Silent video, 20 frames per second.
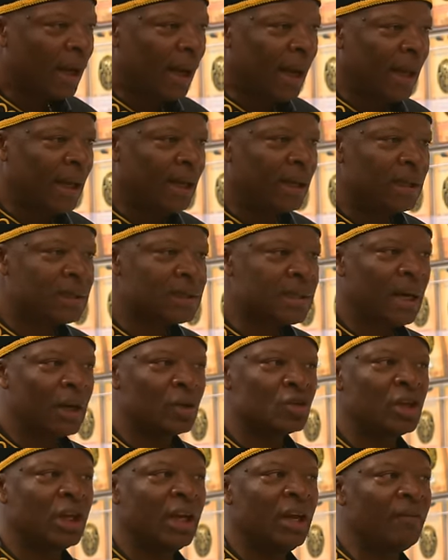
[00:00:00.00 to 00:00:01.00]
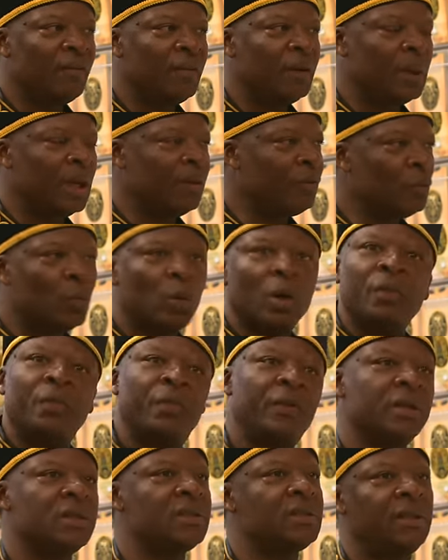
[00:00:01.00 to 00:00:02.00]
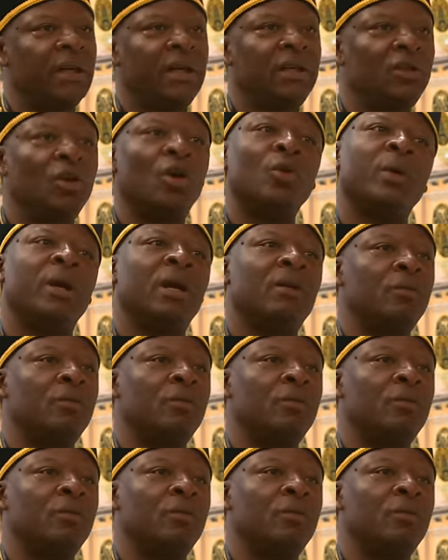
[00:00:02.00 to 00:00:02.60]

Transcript: and it sounds heavy. Everyone thinks they know it.